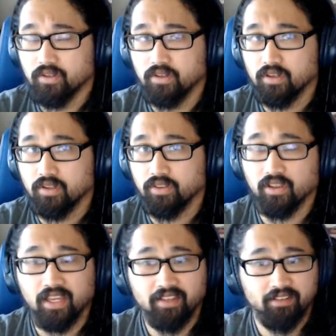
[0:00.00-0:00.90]
The
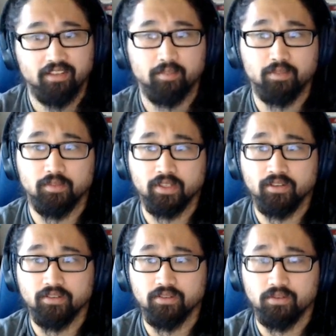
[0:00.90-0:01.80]
last example I'm going to
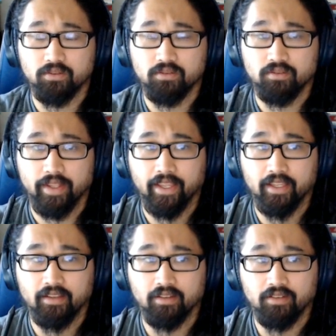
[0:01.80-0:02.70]
do
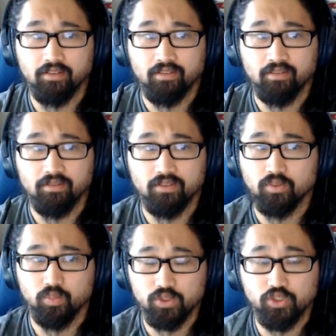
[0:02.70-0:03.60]

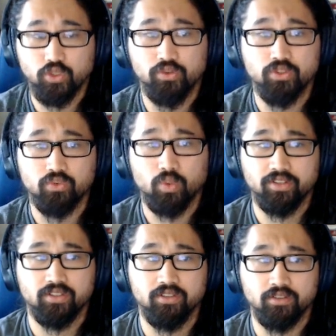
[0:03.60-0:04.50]
will show you what
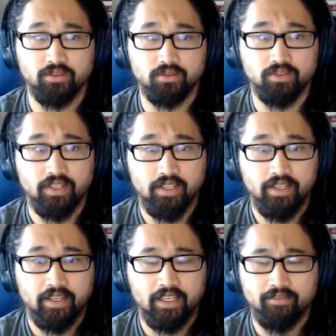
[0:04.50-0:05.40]
to do
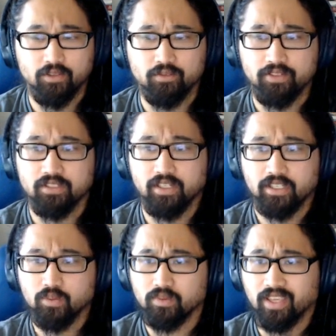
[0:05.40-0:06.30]
if you feel like
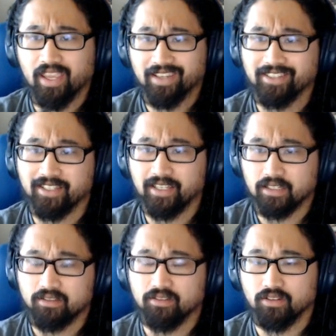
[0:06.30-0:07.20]
you can't get
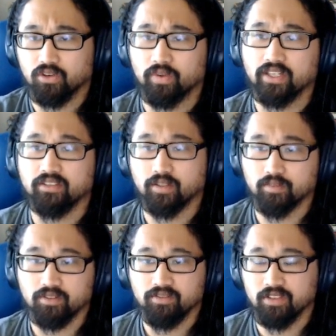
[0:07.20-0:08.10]
to the correct number
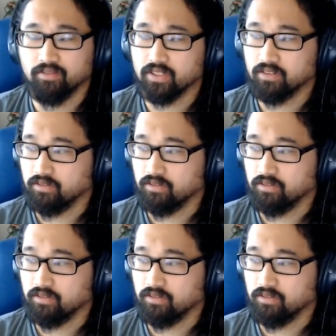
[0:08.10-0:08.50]
of sig figs.